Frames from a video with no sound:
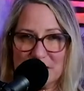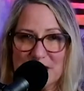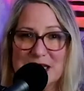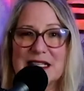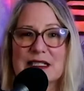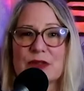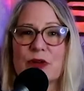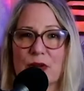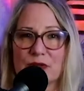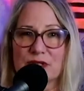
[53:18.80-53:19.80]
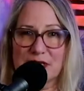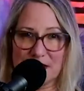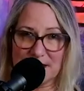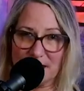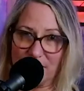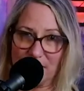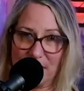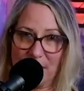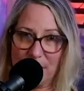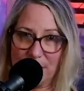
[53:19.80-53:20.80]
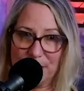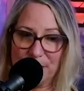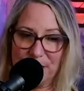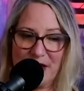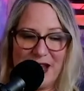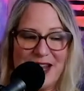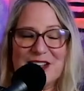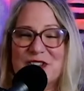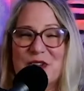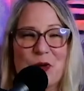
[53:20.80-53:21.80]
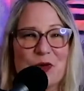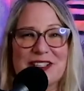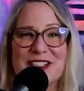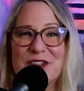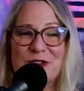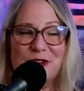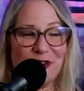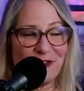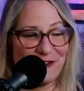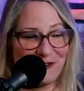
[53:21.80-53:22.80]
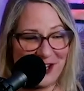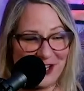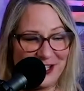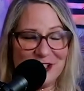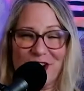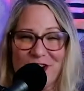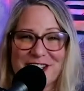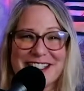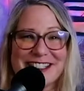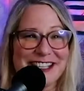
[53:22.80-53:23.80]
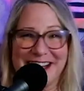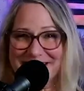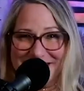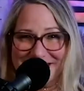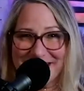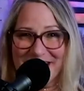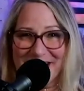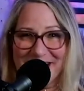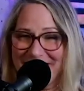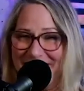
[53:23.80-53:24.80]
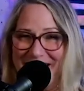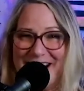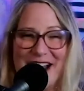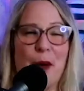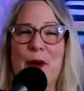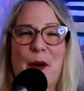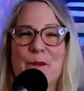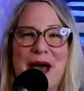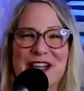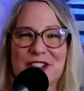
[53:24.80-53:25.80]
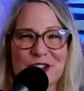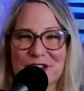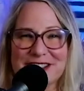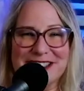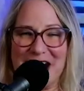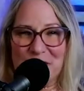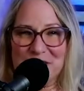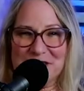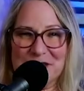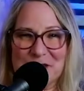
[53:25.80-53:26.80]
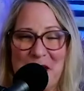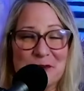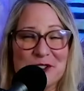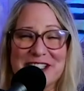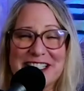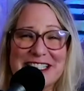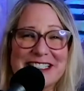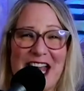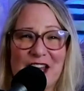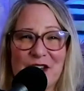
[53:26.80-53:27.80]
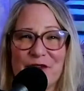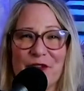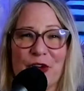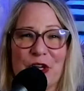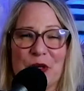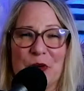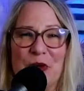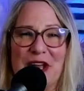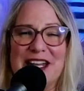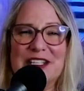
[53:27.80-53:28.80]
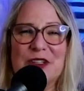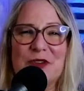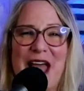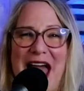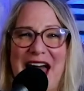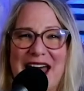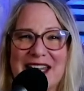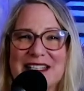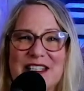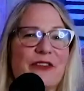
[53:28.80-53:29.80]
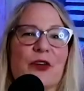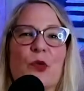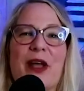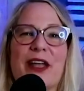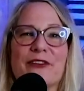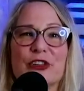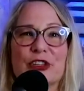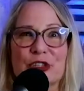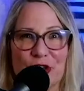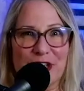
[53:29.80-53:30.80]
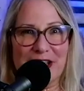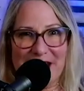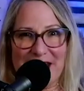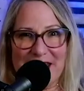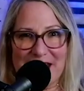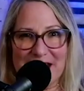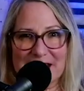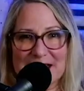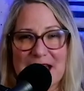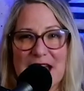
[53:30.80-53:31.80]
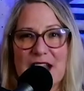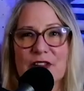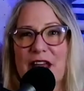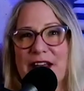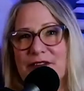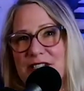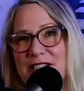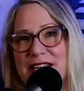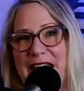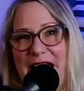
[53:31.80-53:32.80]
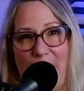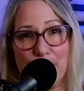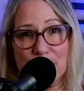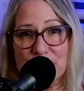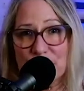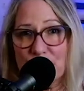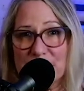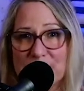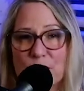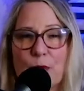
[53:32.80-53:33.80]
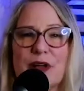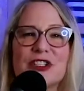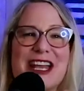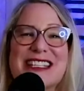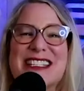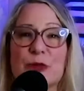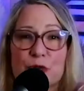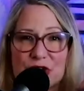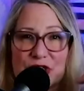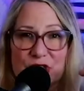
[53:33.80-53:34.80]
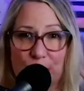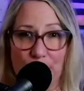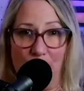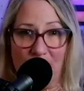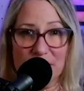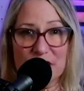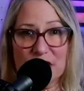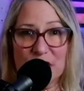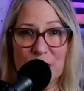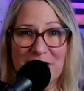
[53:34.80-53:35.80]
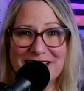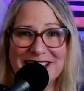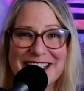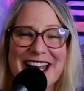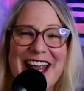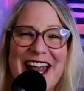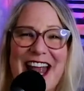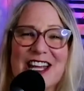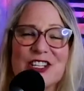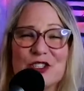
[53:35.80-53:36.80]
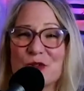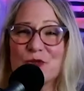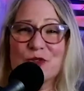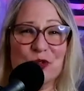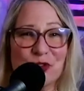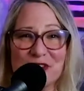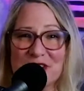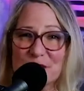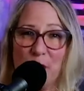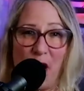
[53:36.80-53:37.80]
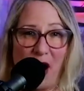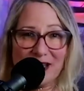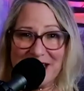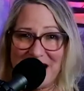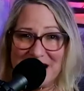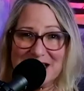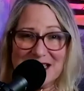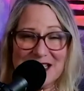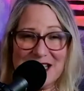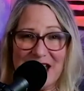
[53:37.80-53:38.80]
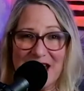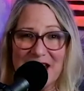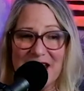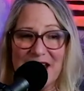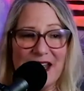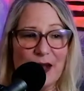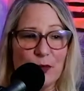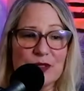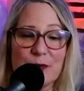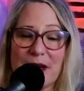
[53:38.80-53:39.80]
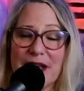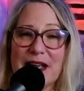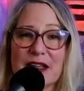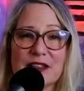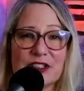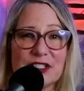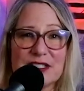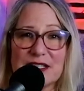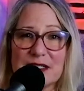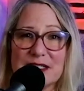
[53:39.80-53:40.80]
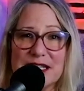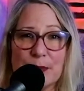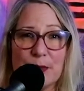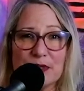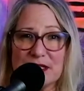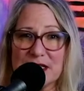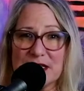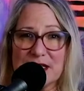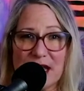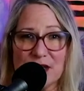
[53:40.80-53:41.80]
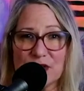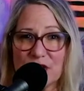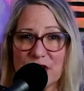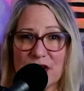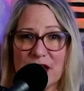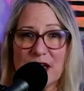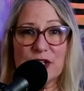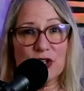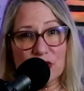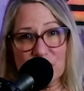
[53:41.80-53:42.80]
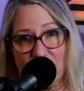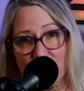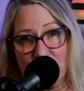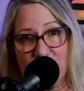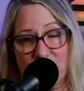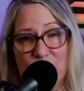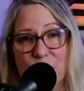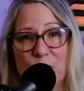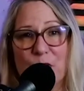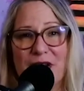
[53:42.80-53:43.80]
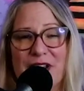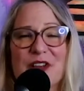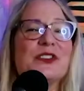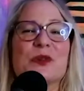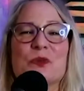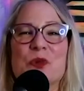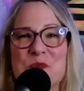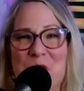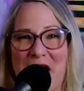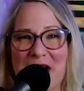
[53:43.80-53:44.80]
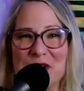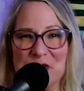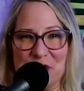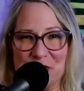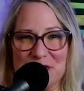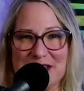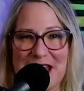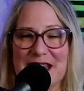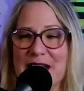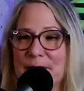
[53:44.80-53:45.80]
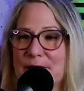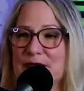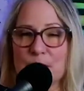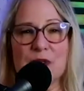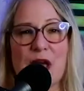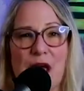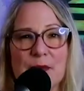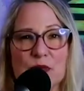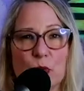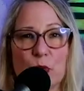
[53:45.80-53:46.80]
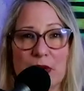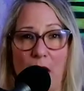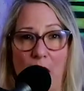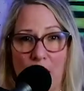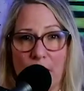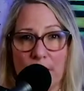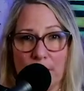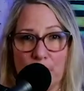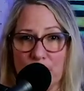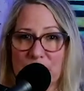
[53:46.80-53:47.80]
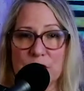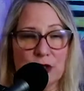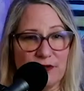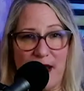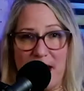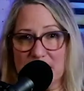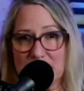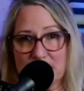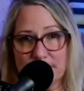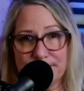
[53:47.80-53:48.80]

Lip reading: these routes to self-care. So to finish our discussion here about magical Taoism, I'm just excited for you to add a different way of looking at things. Life doesn't happen to us so much as it responds to us. And so during this podcast today, it was my just deepest intention to share with you some reminders that sometimes we are moving too fast.